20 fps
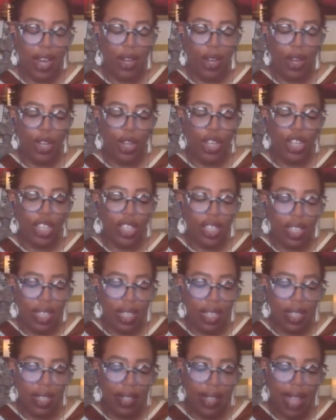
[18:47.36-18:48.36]
inner
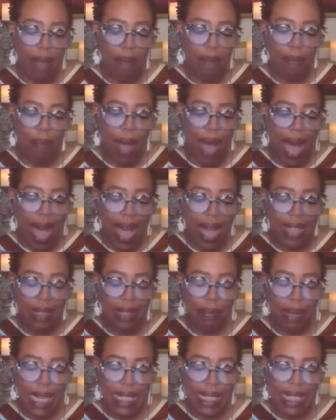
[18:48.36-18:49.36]
good that
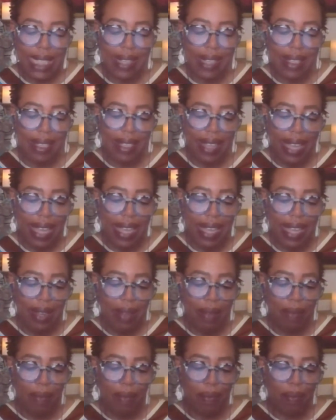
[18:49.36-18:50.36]
binds me to
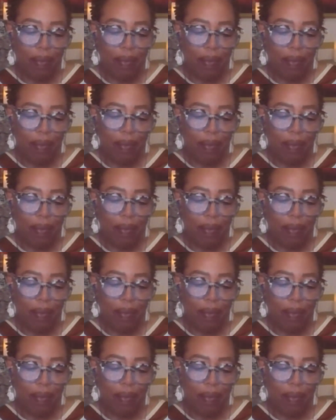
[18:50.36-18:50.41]
thee,